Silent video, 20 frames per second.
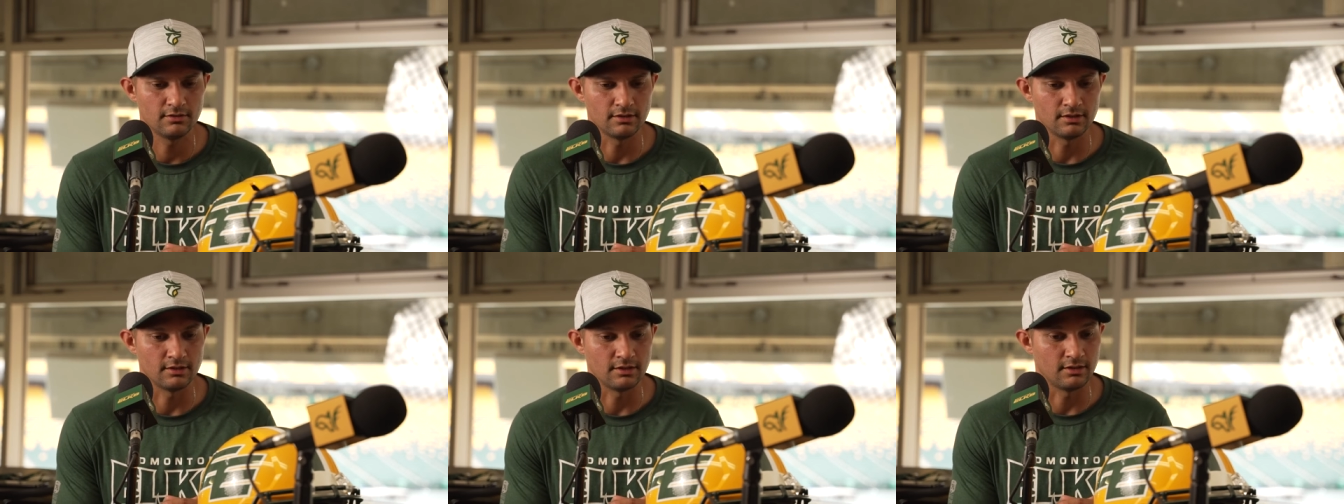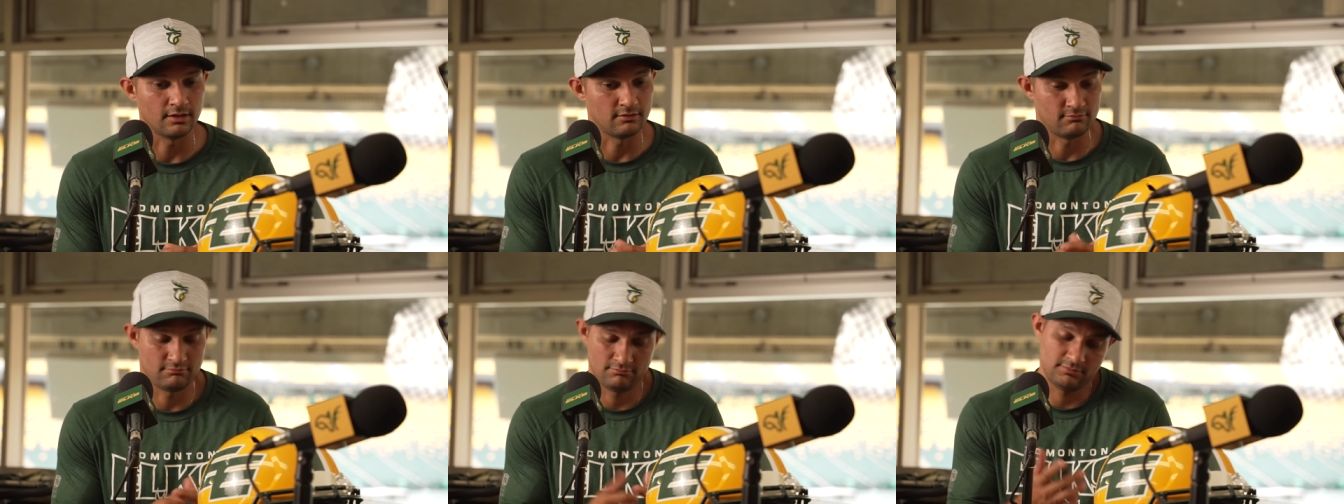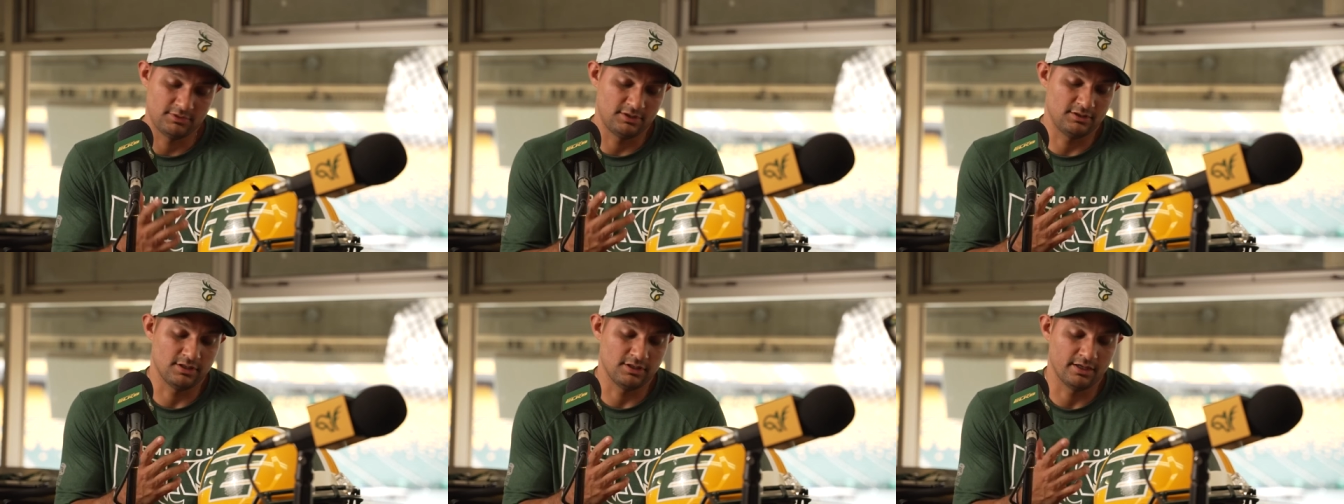and
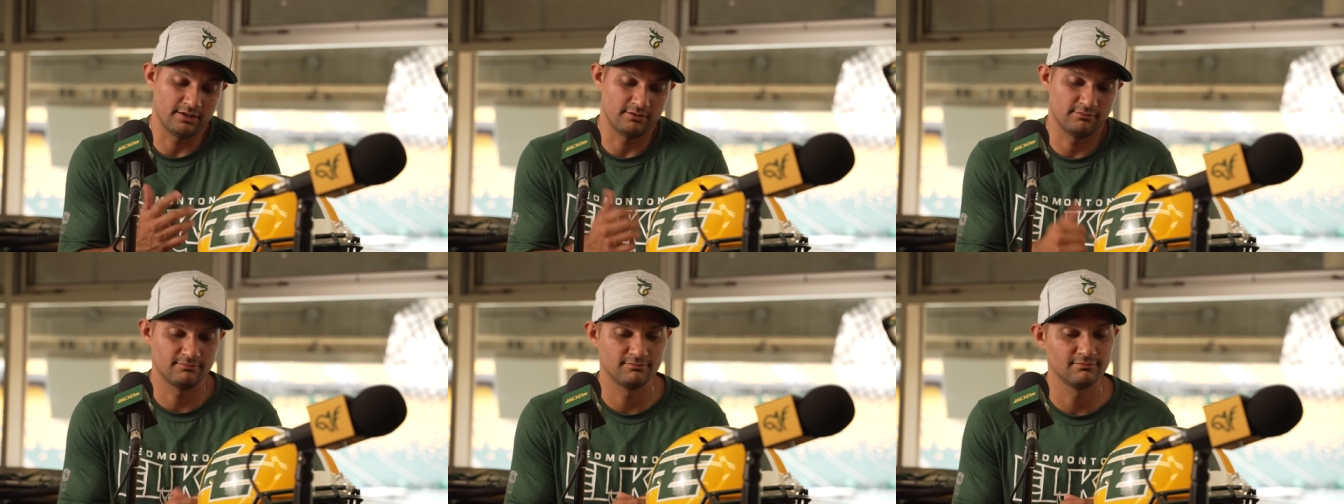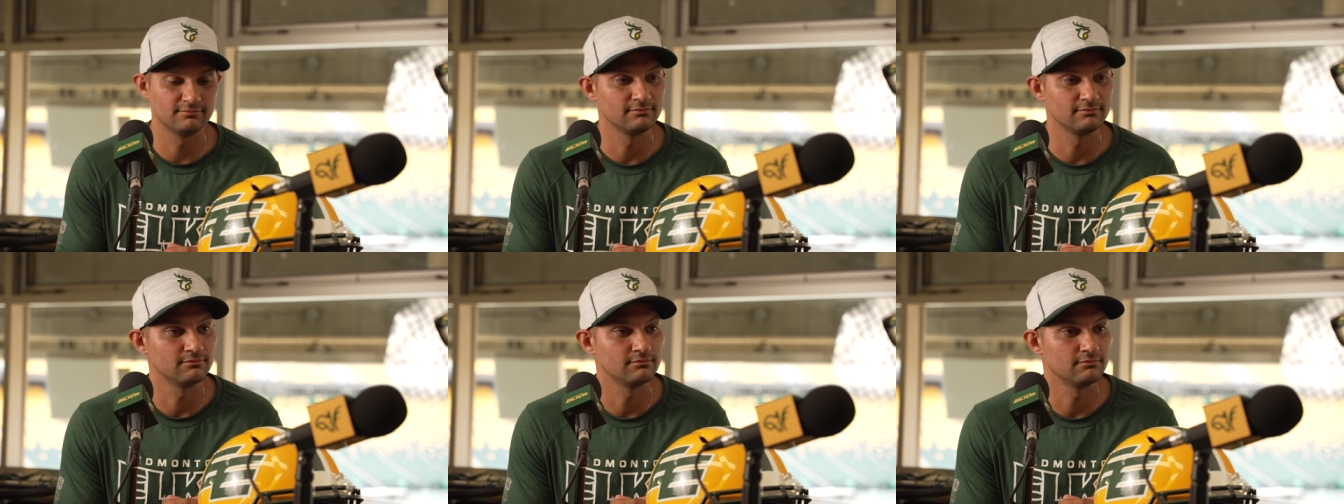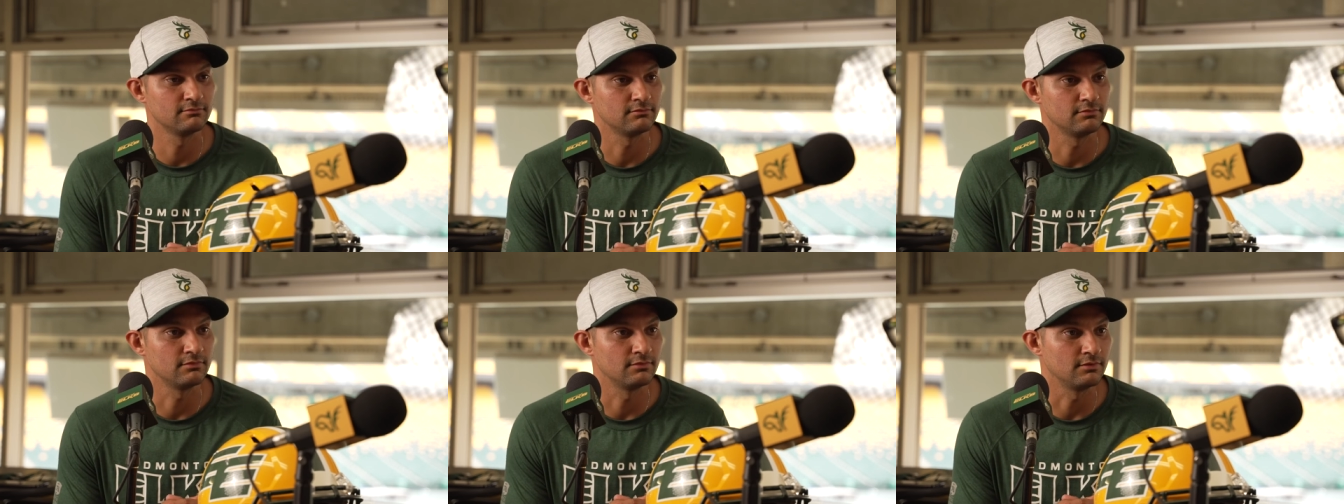he's like,
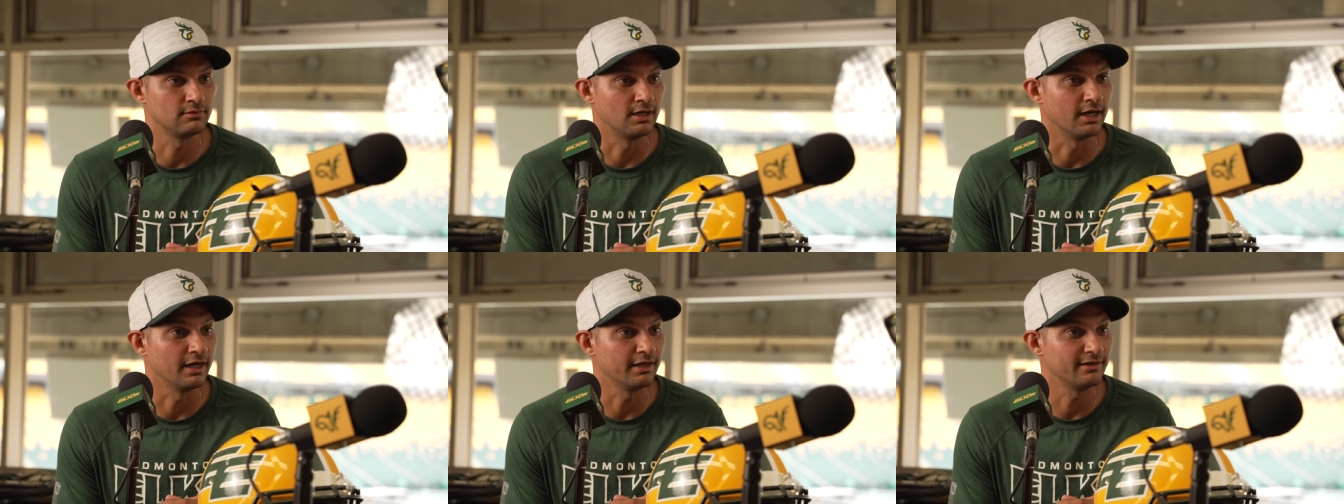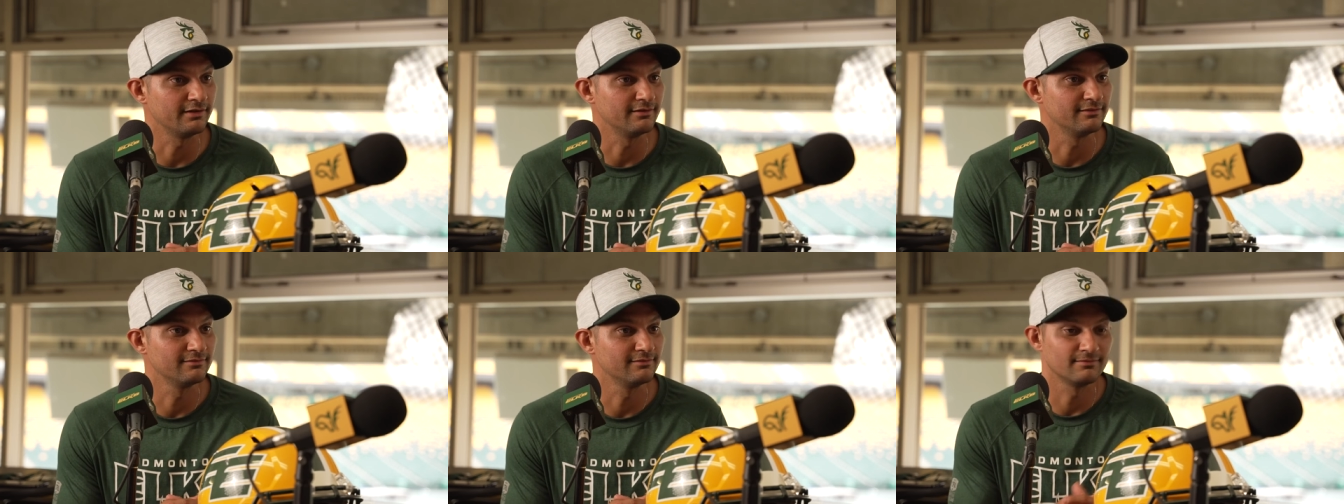got it.